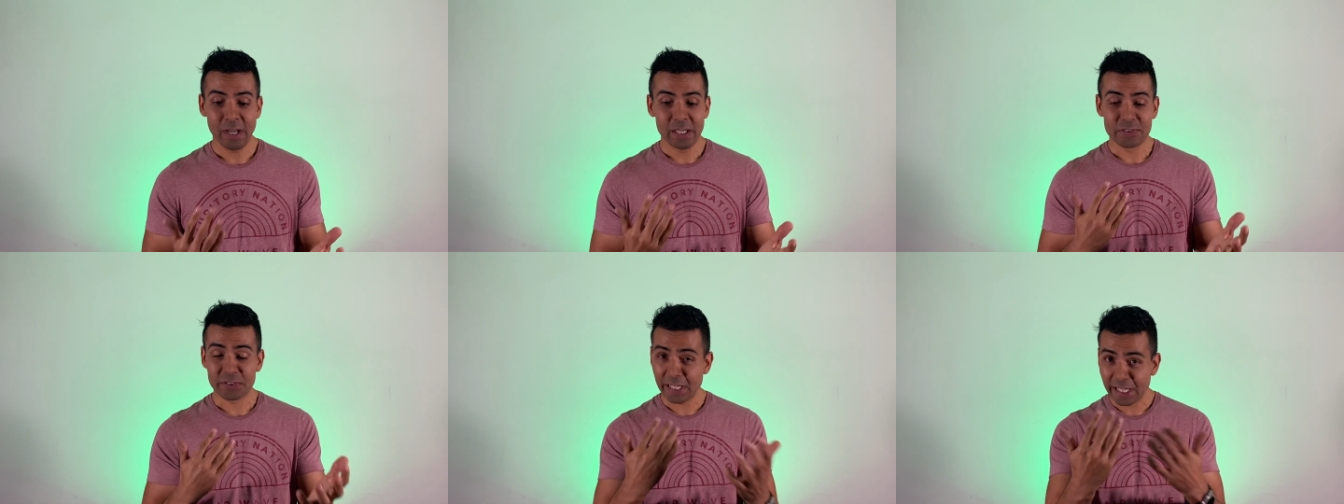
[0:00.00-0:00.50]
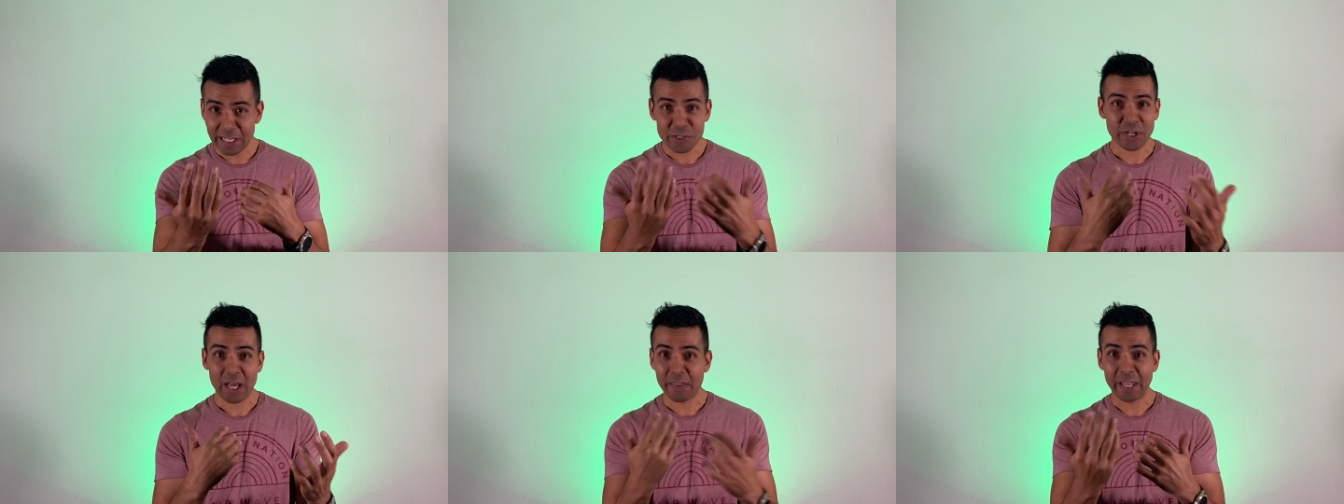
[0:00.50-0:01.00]
seeing each
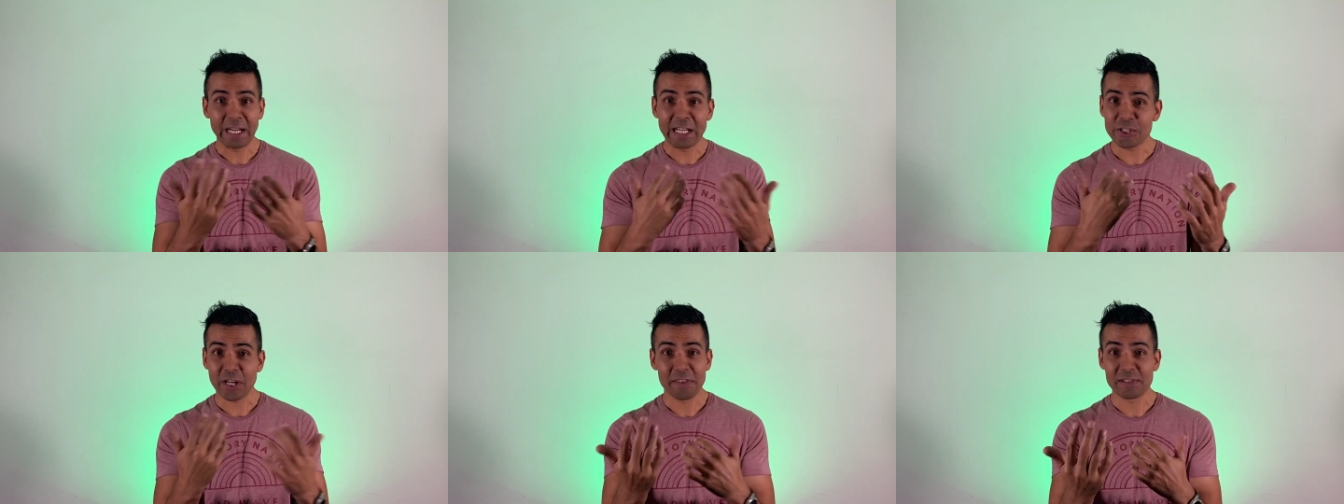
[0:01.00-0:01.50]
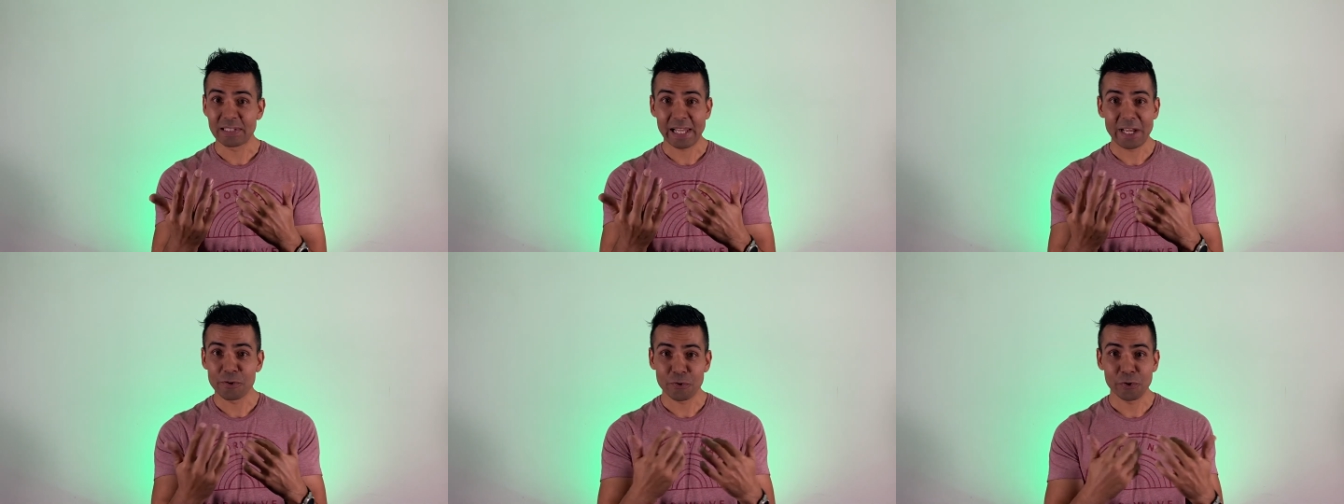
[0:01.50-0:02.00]
other in each other's
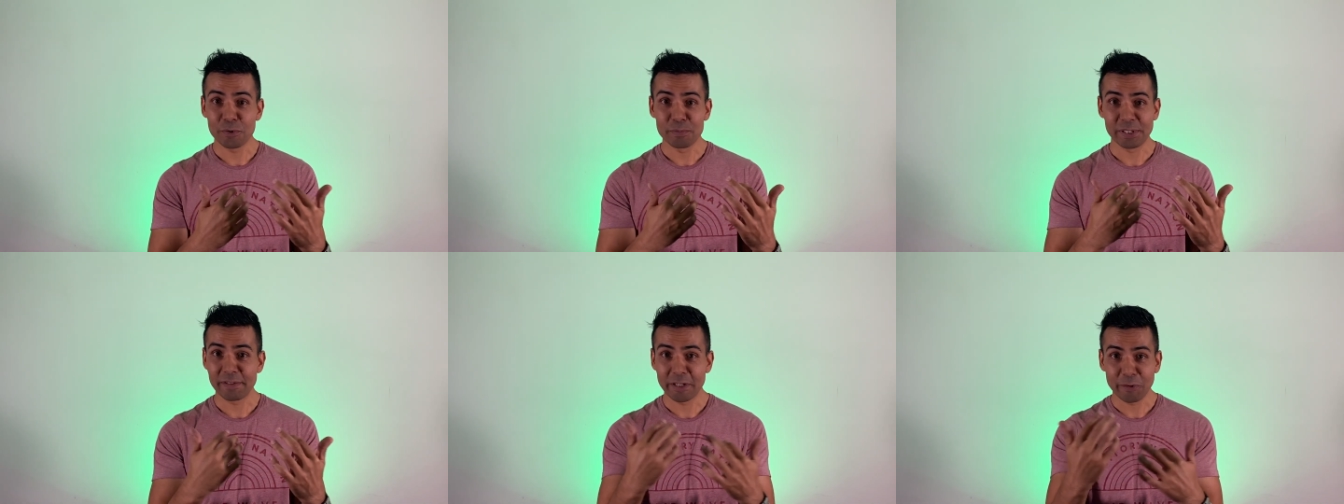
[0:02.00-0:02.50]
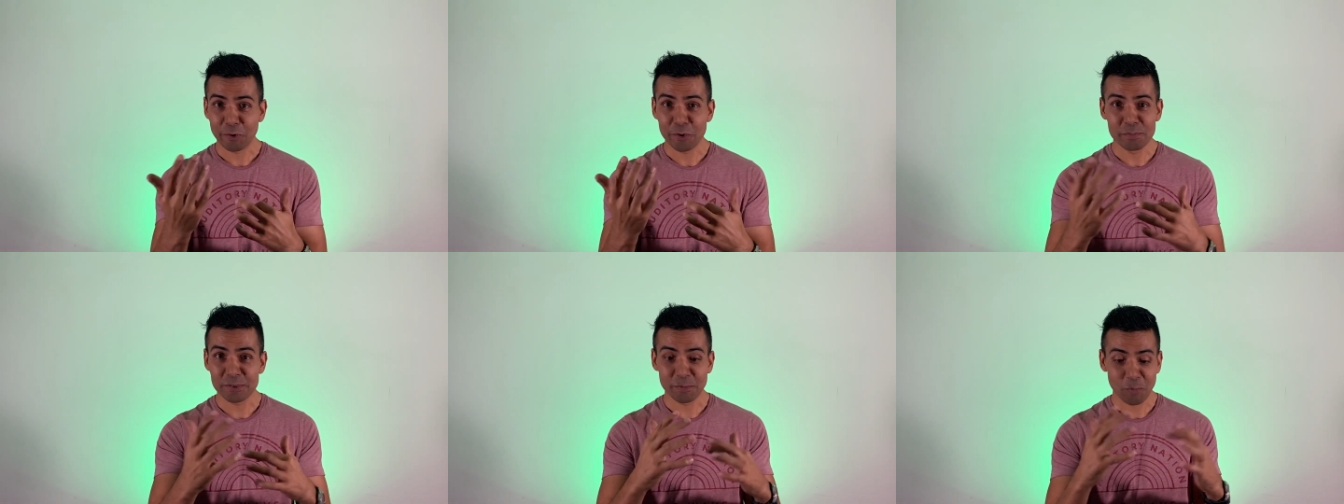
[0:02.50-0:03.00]
lounge rooms, living
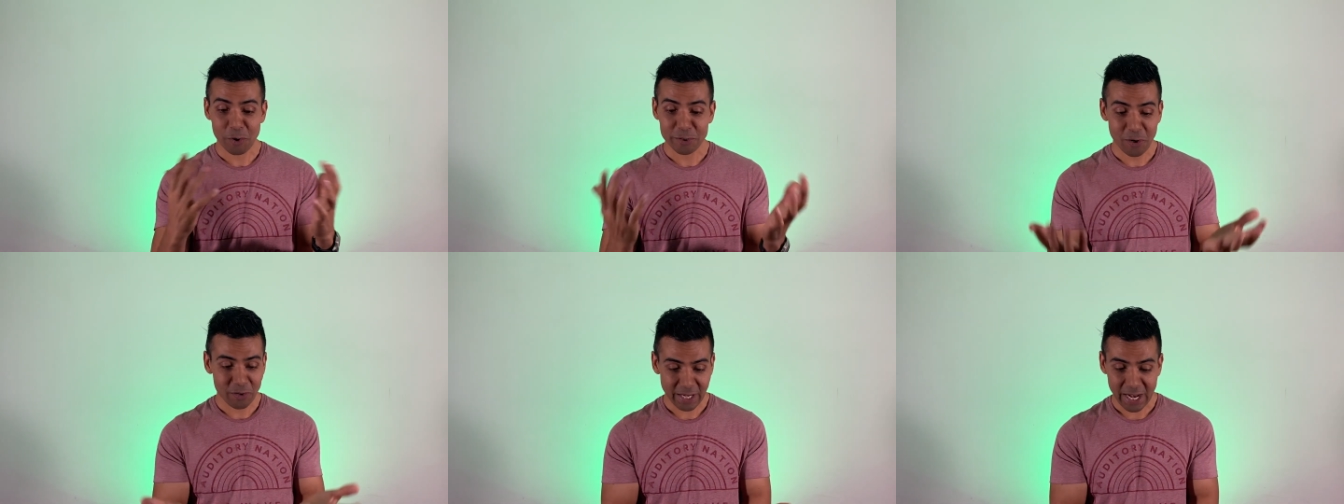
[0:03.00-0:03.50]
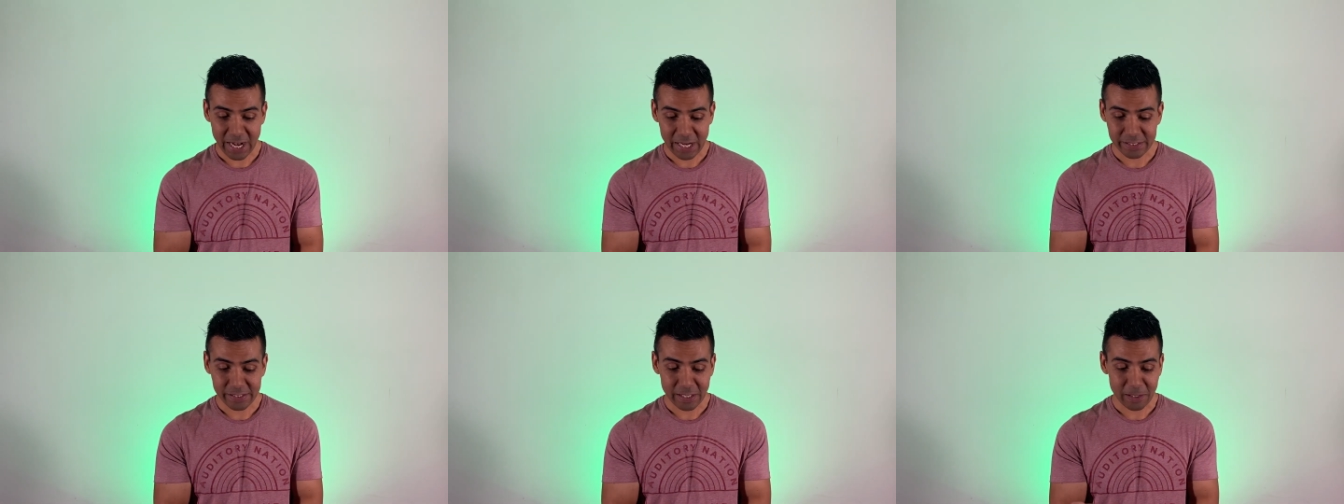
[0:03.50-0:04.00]
rooms and whatnot, and